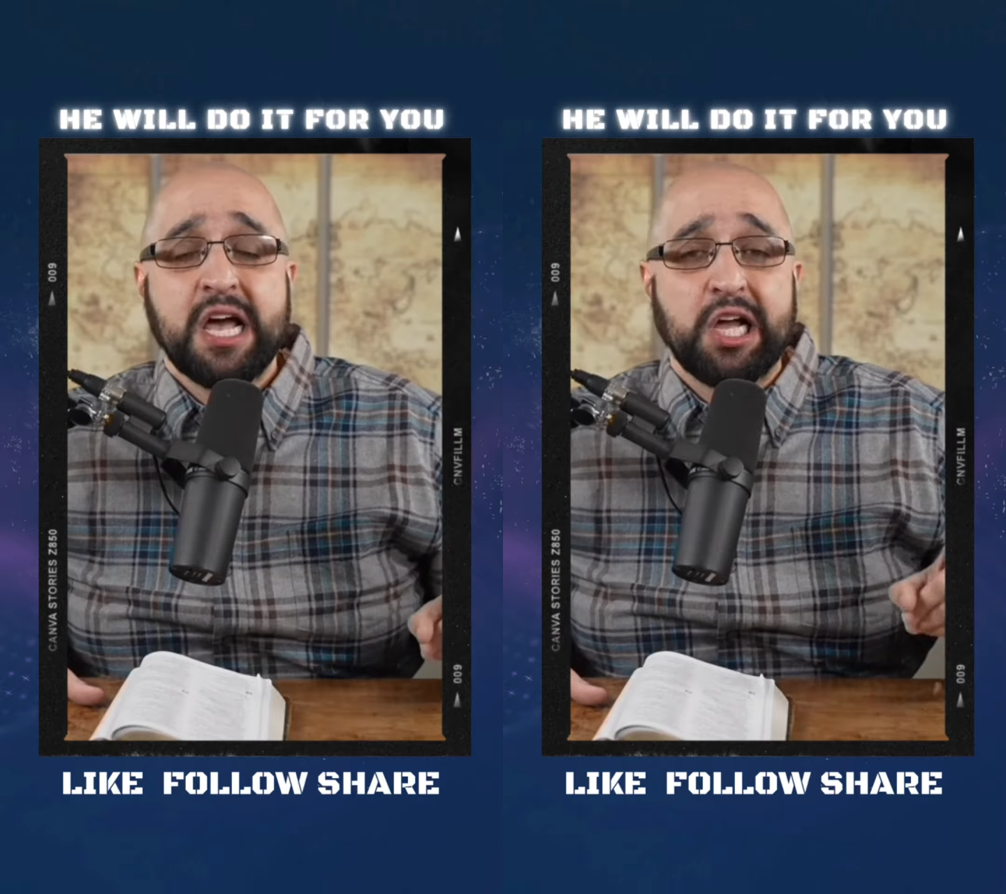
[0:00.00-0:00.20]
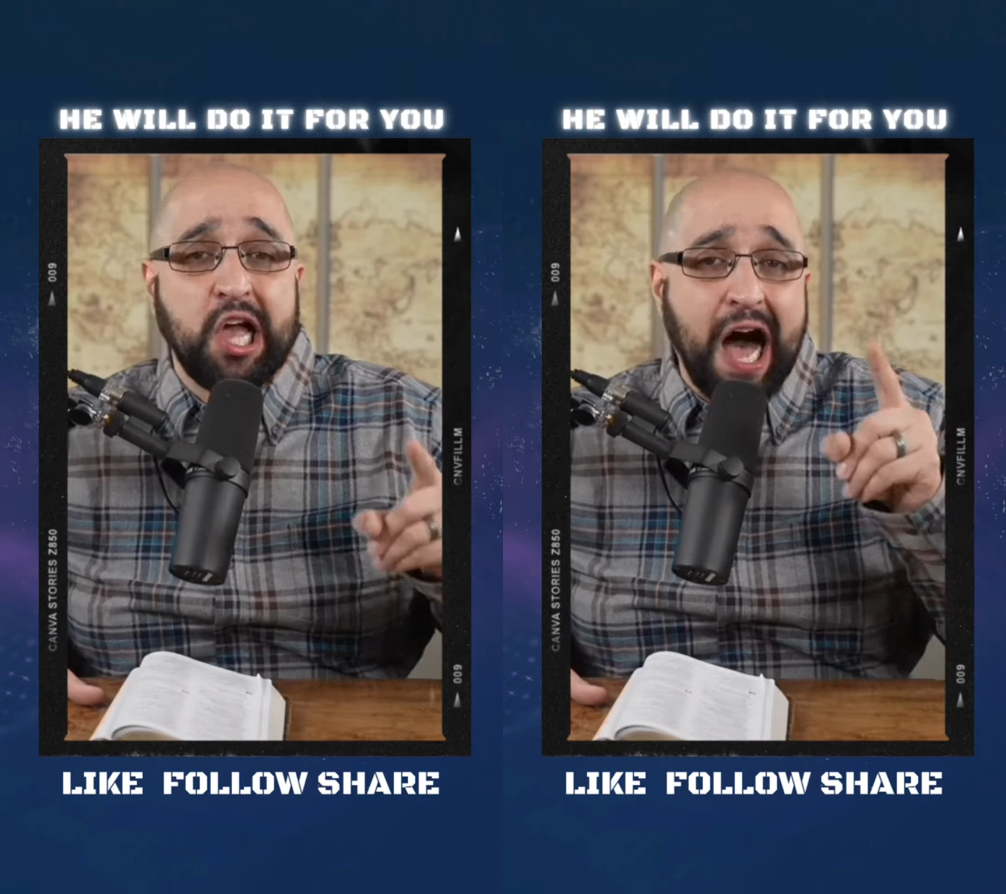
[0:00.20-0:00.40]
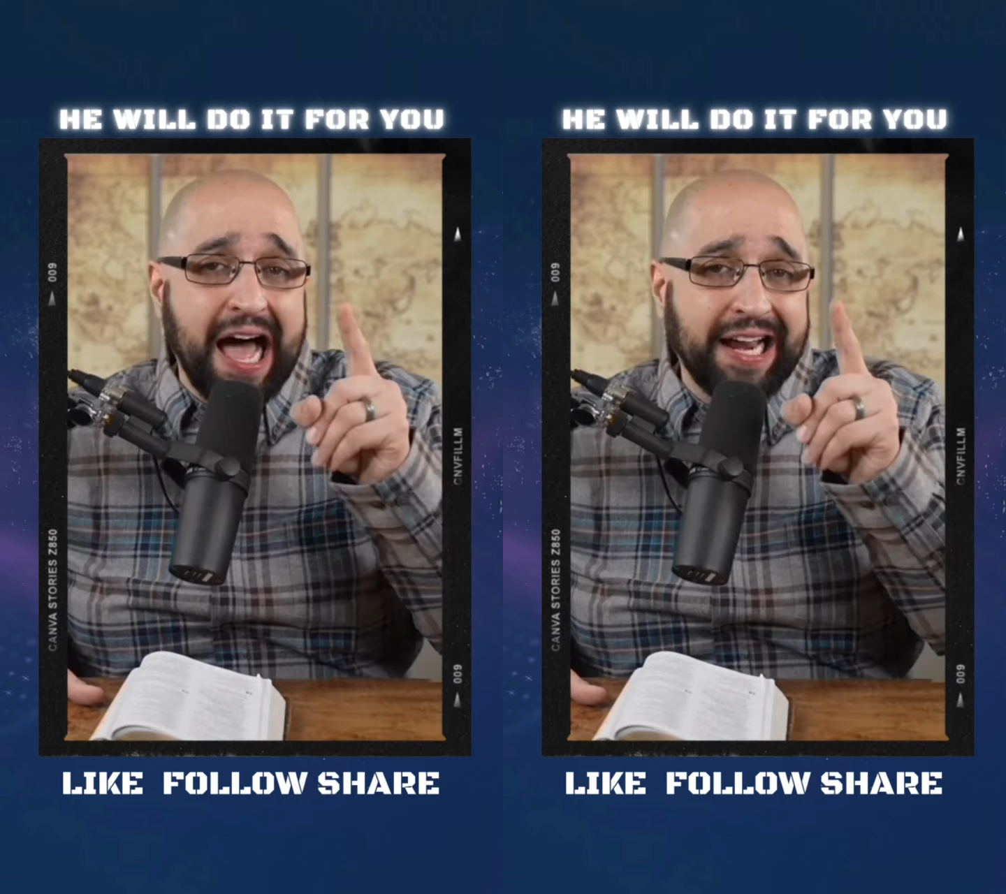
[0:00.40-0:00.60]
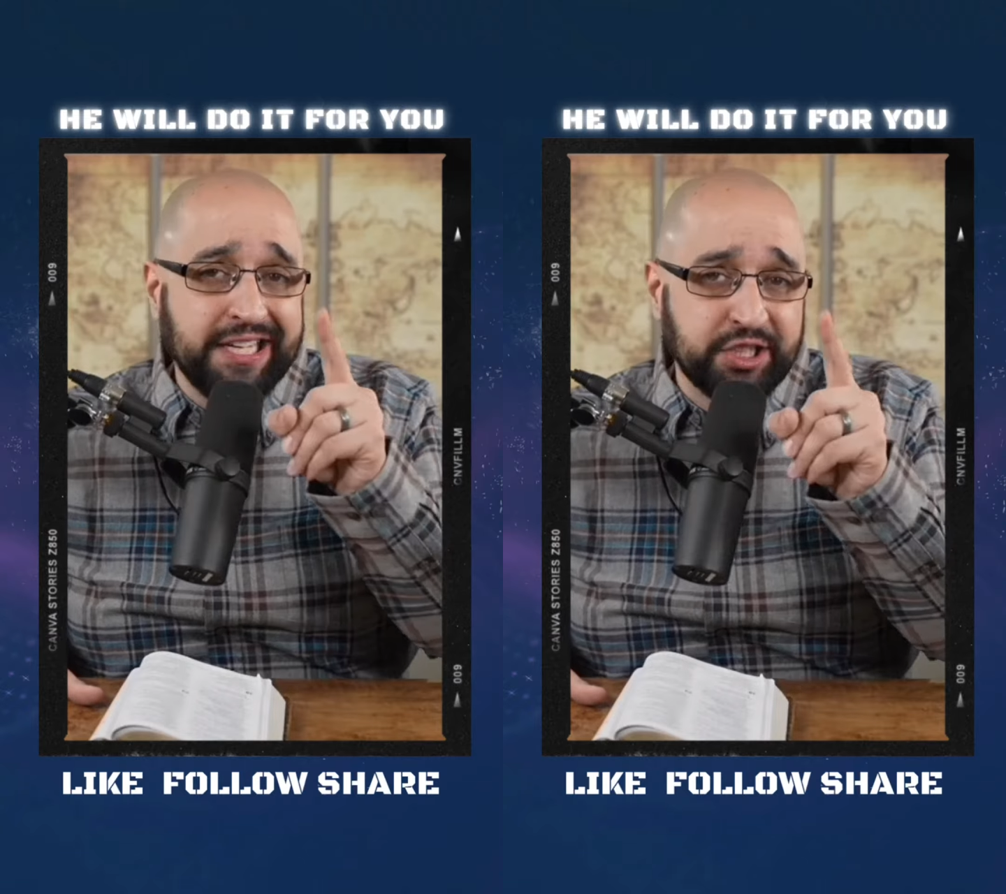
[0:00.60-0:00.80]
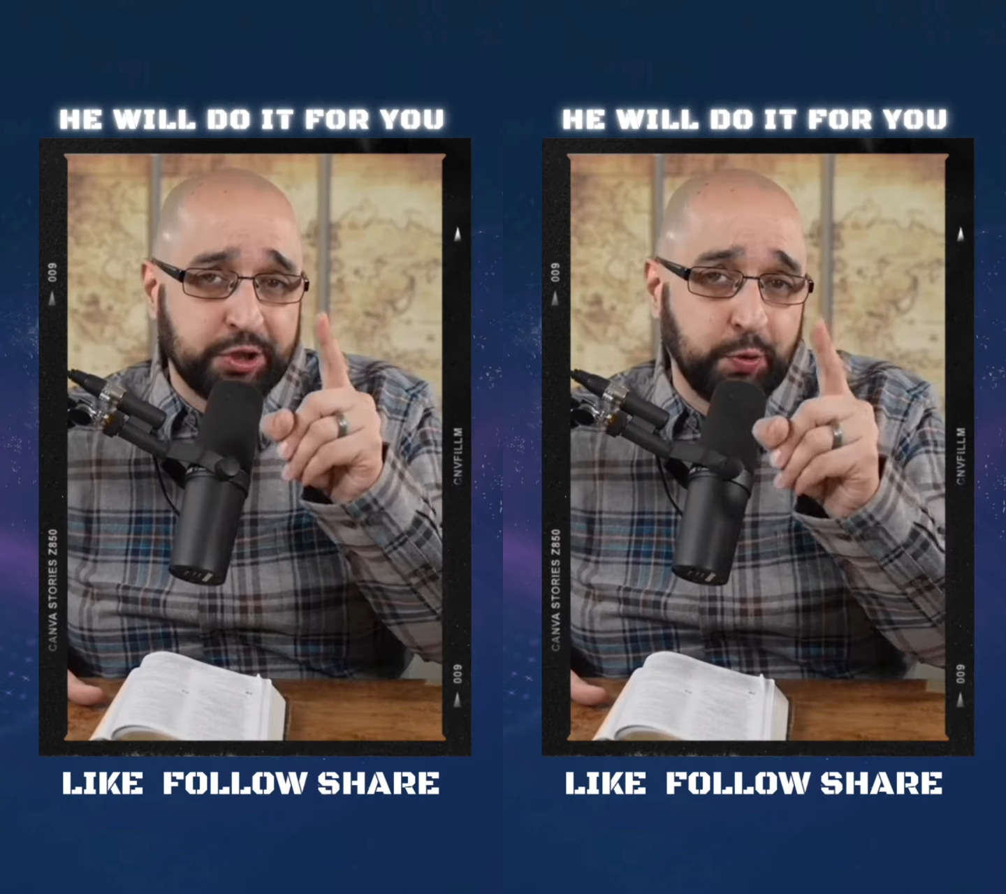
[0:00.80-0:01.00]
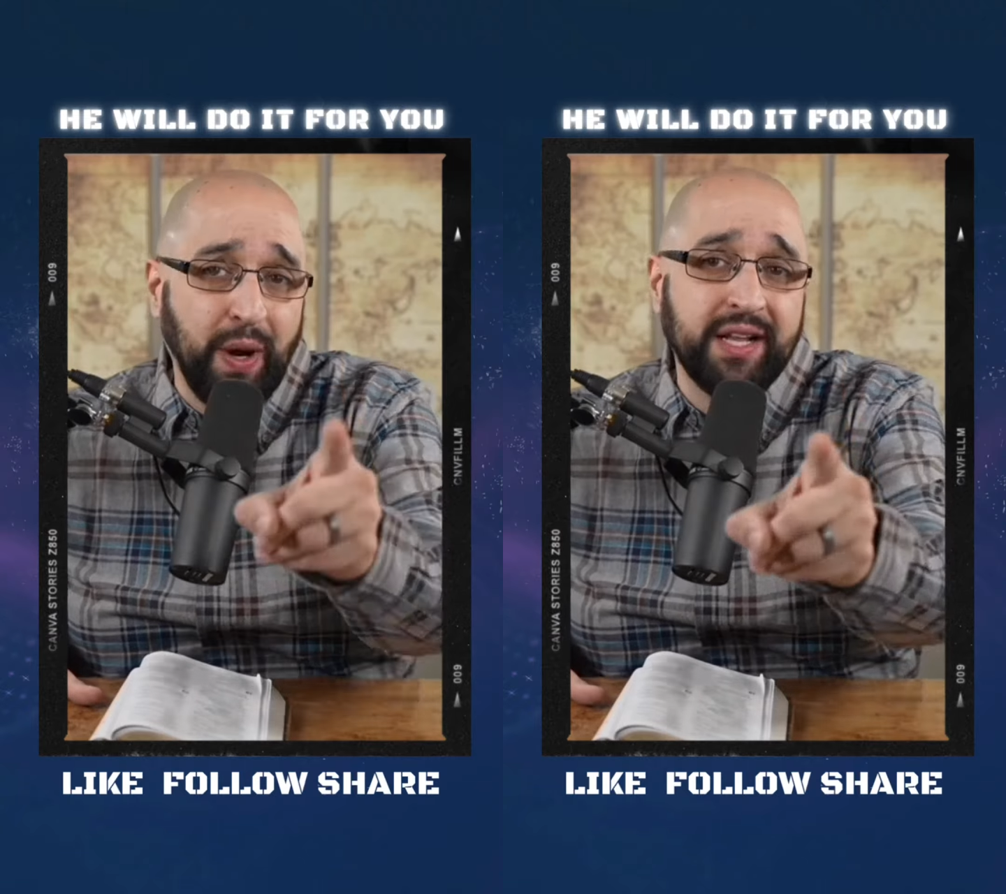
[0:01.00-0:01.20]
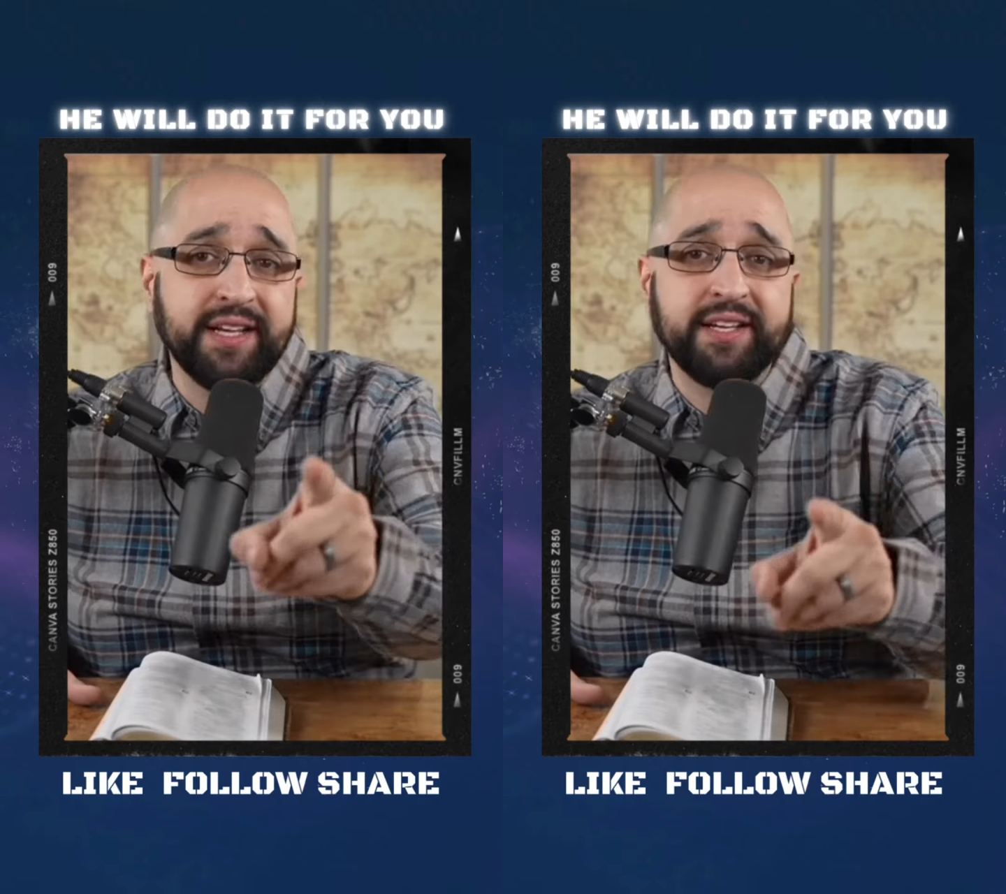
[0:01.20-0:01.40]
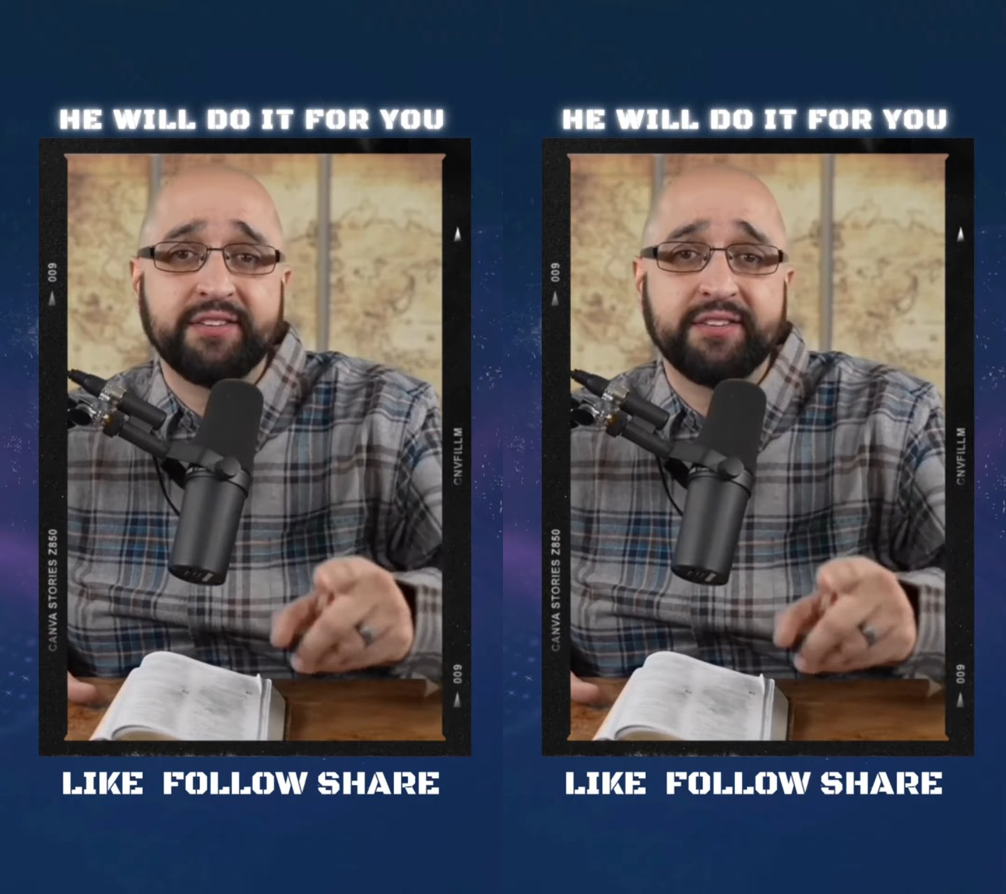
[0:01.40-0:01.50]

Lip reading: God is willing